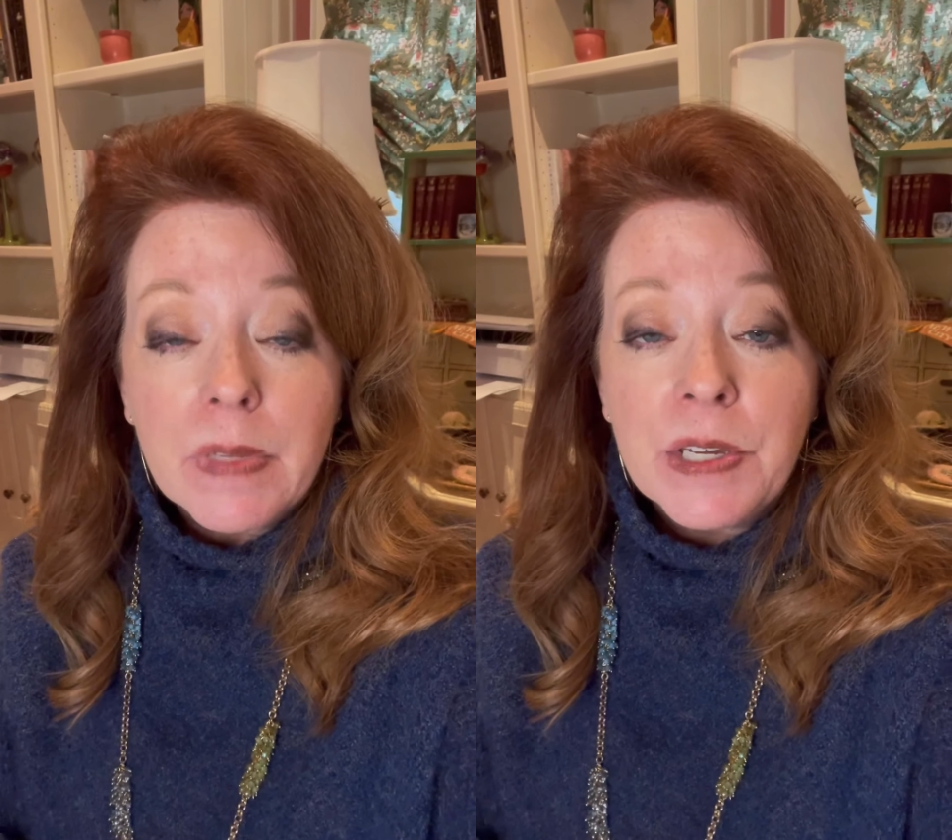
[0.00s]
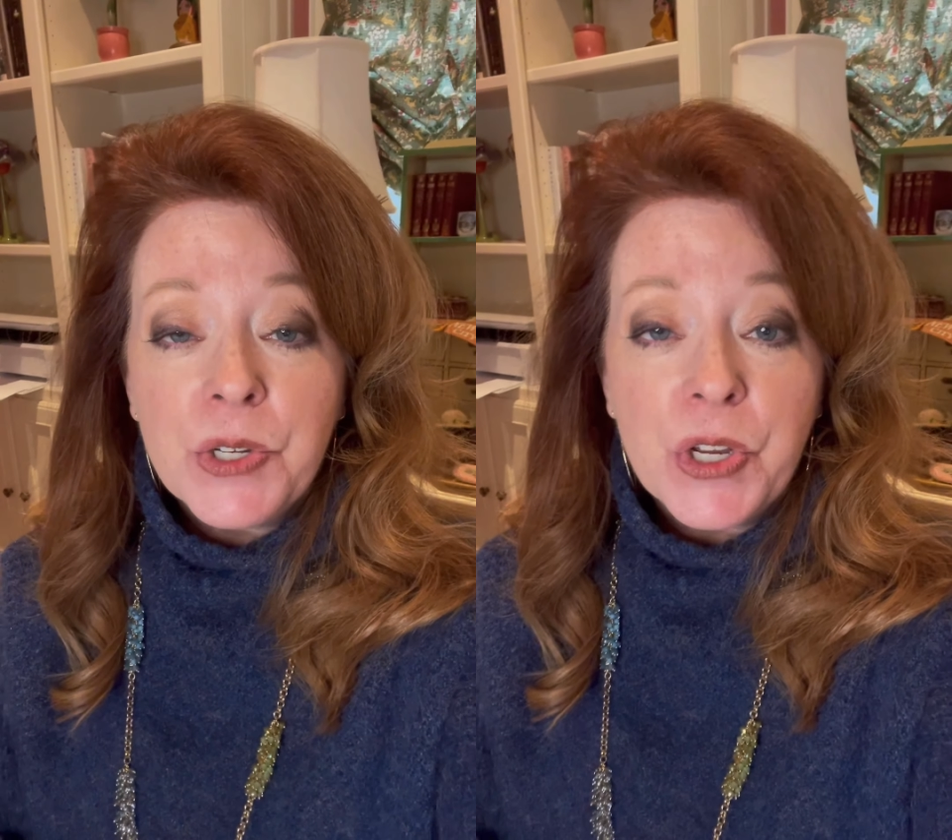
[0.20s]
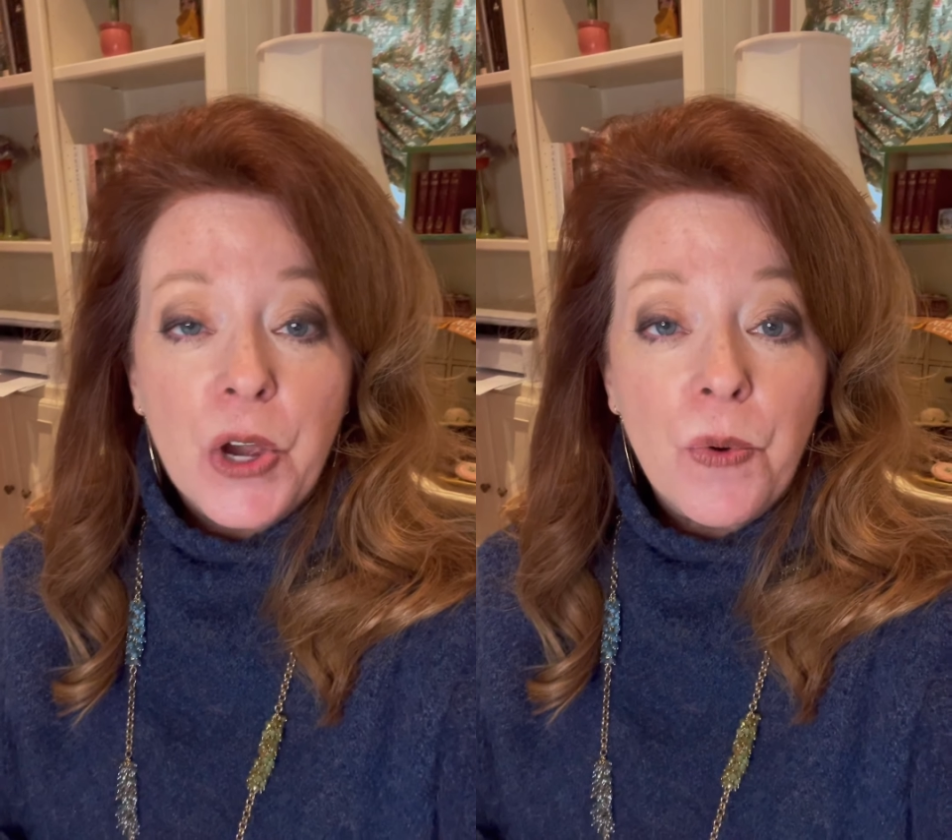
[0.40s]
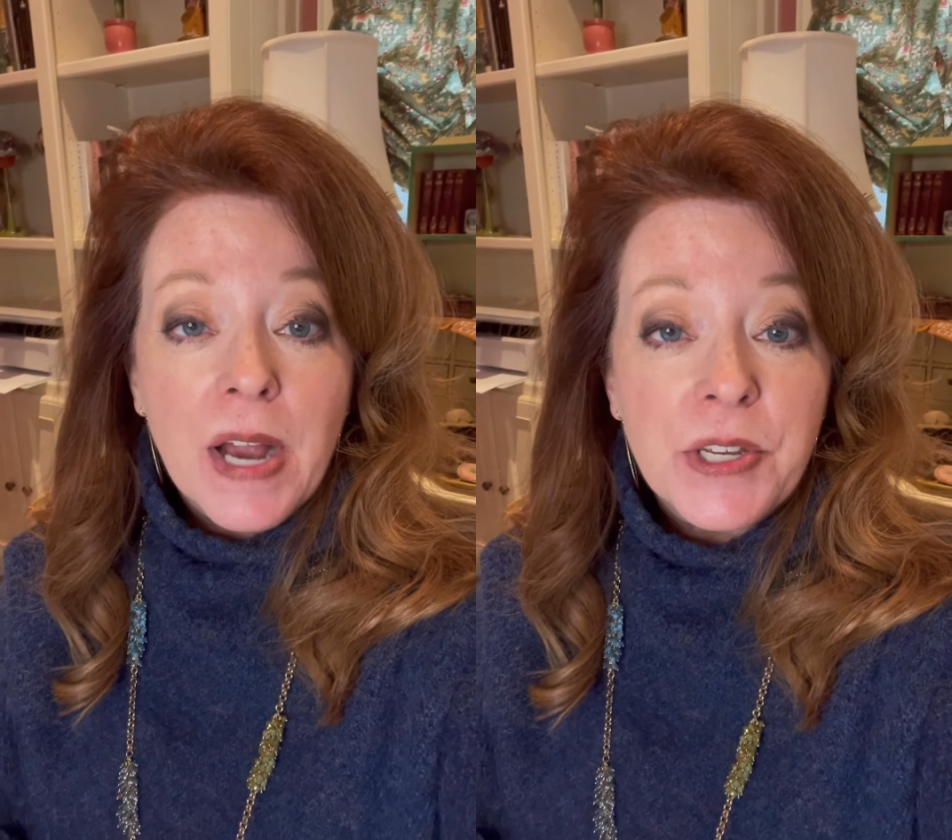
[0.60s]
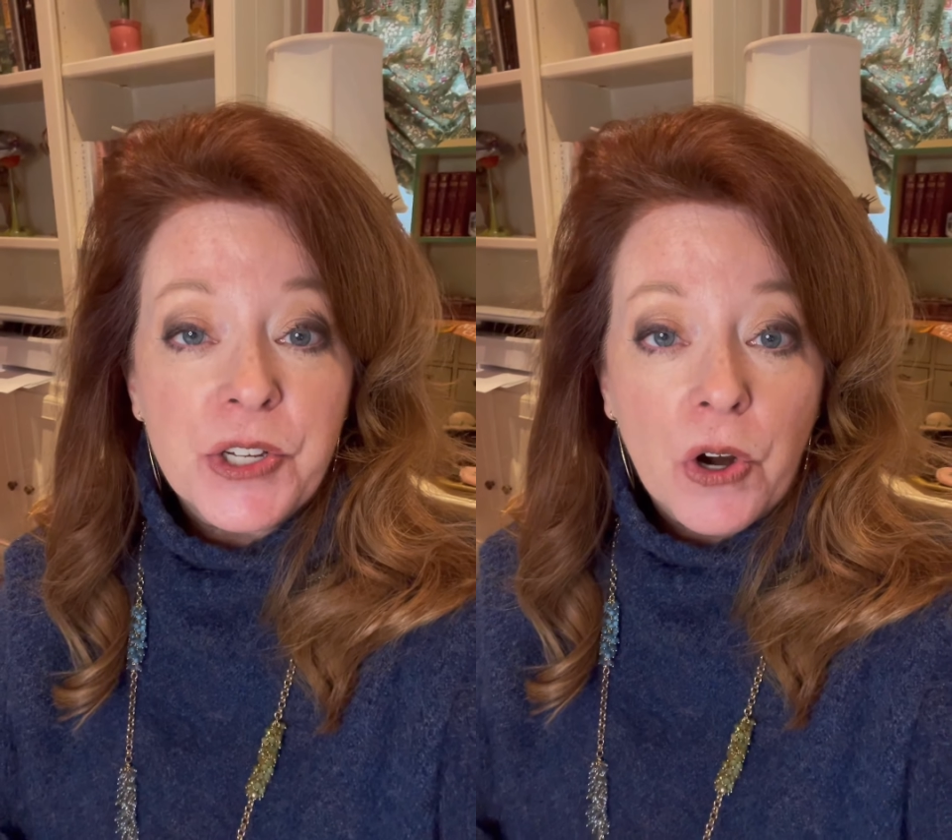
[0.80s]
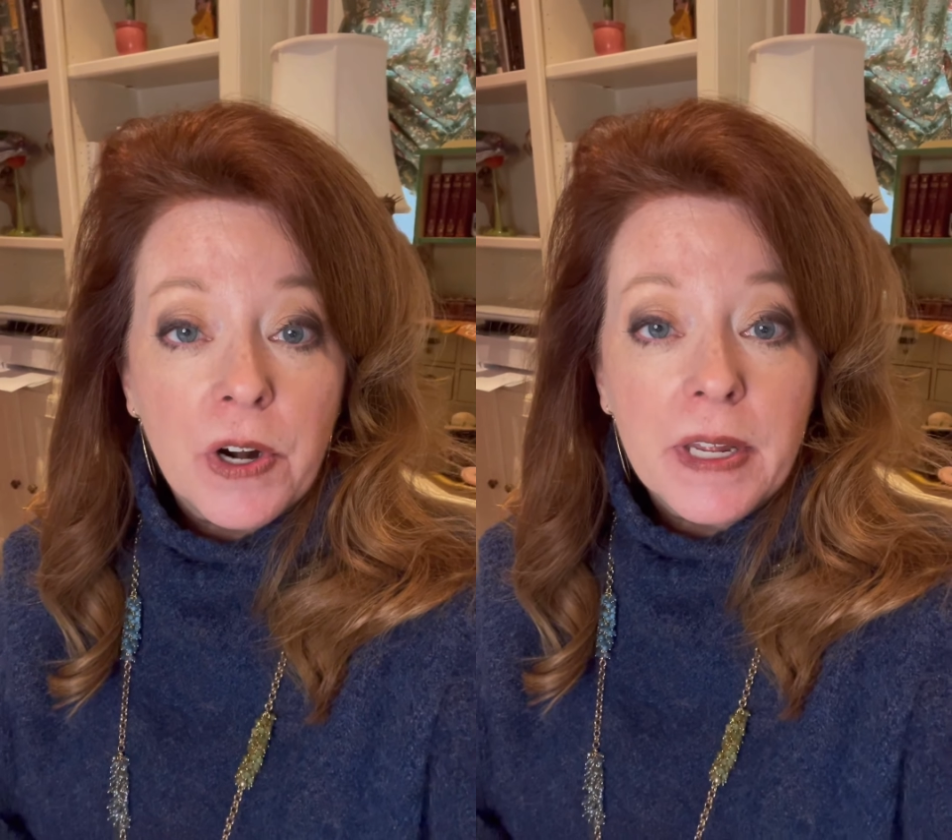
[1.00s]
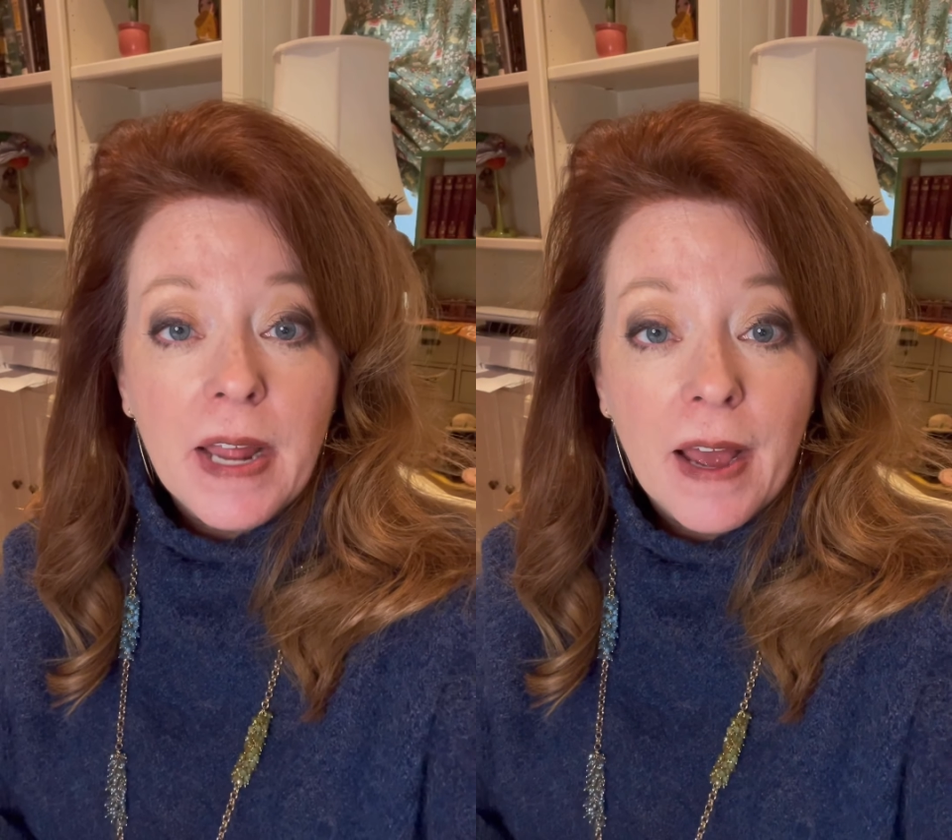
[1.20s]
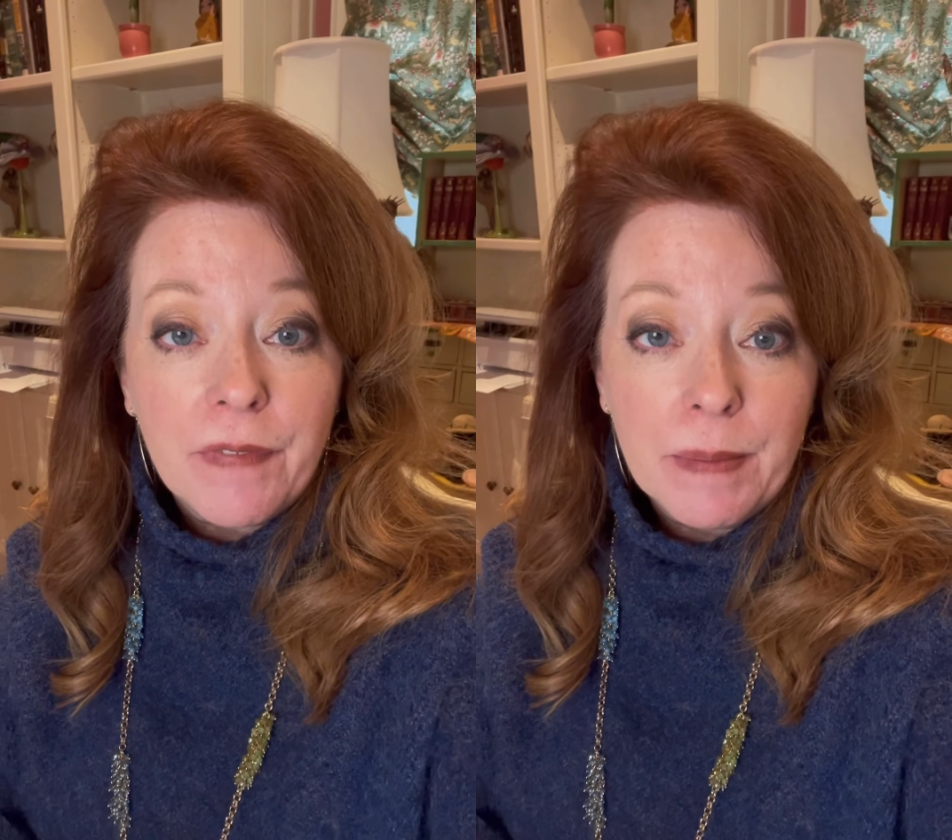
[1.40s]
So I started
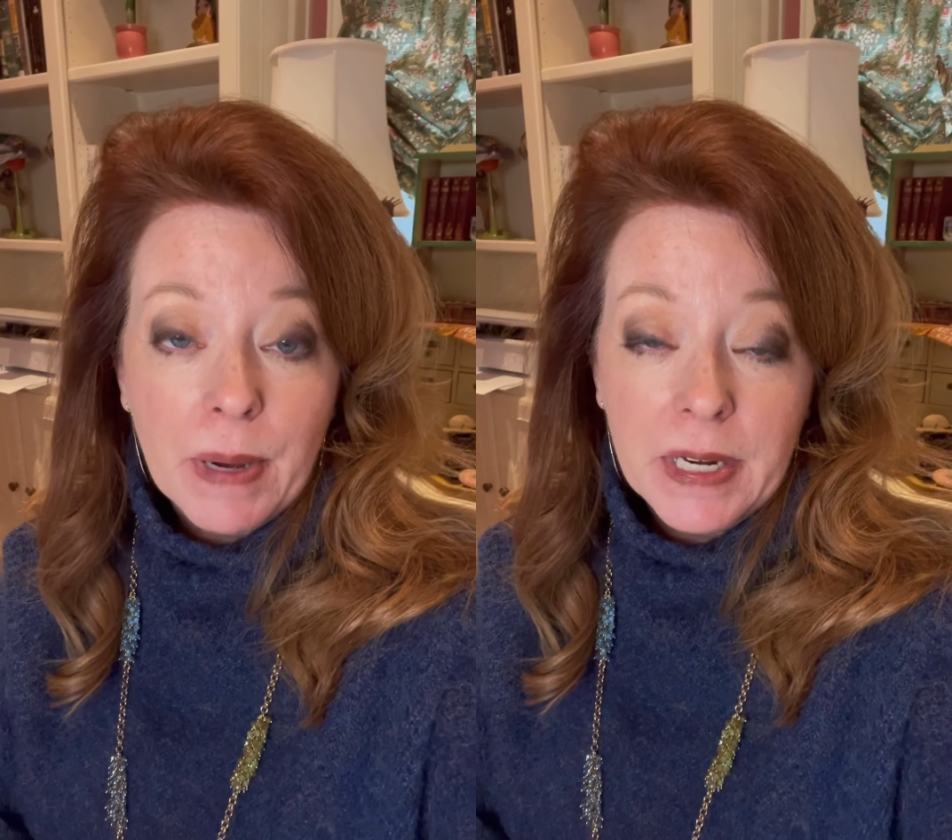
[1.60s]
having my